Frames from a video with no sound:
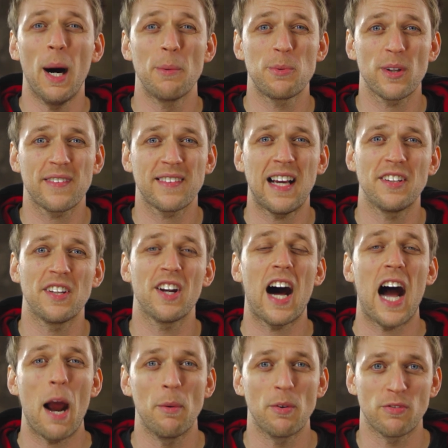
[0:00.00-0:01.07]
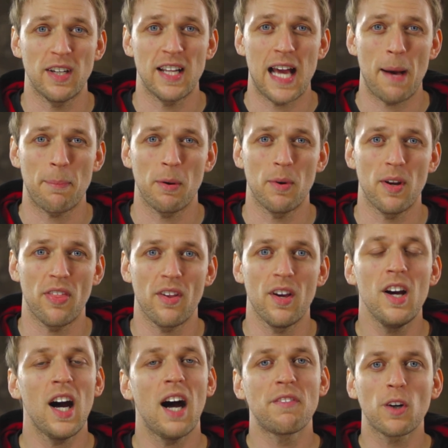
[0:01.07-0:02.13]
up to a standard I was really happy with.
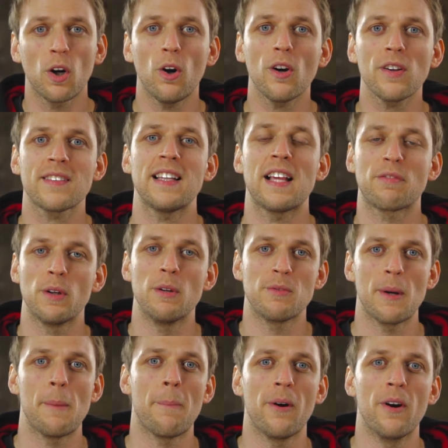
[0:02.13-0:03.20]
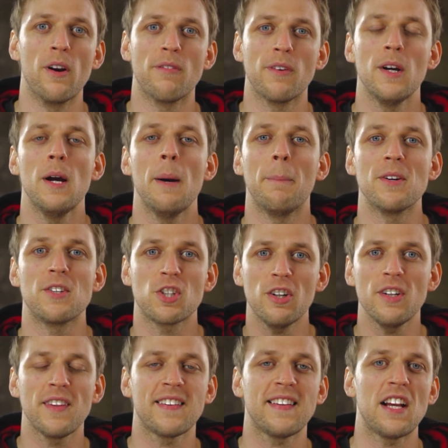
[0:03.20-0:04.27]
Of course, there's room to improve, but
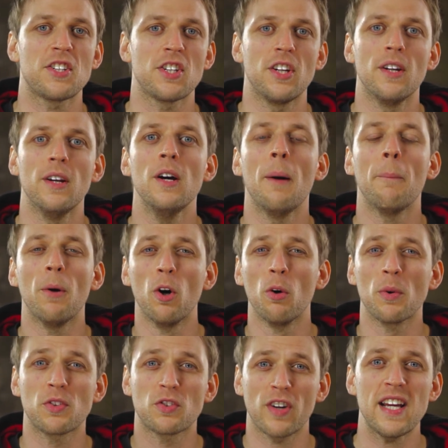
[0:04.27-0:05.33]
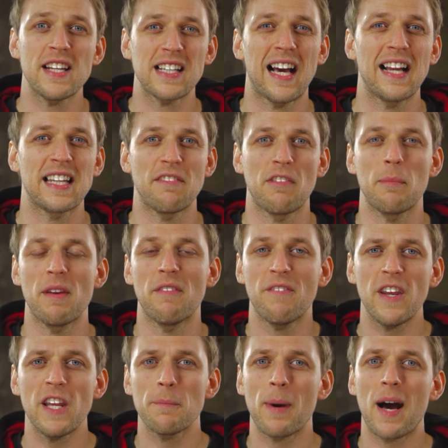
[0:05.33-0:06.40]
during the session, Paul was great at giving me
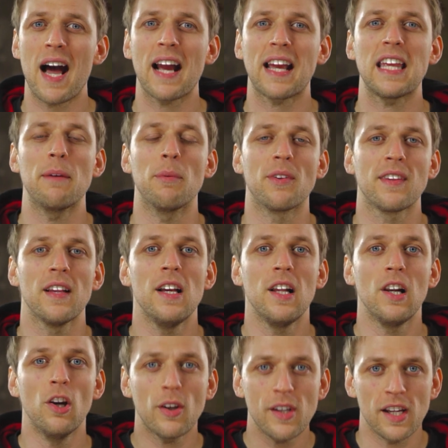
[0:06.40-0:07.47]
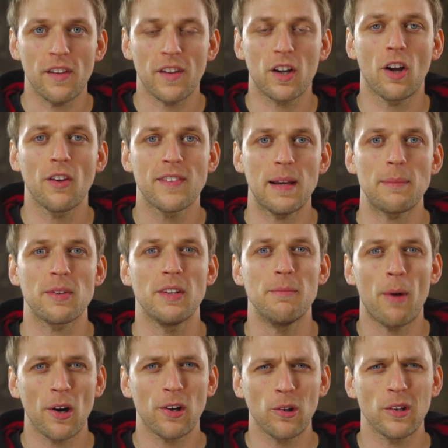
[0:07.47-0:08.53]
feedback. He was looking at the concept of the
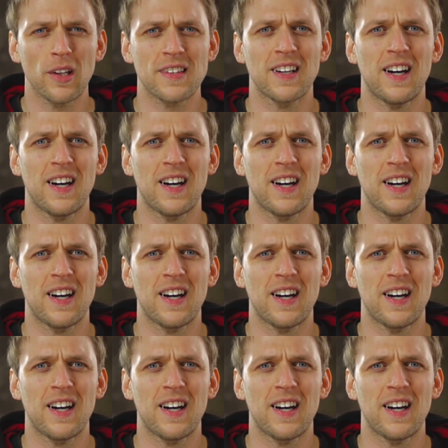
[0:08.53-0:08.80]
model all the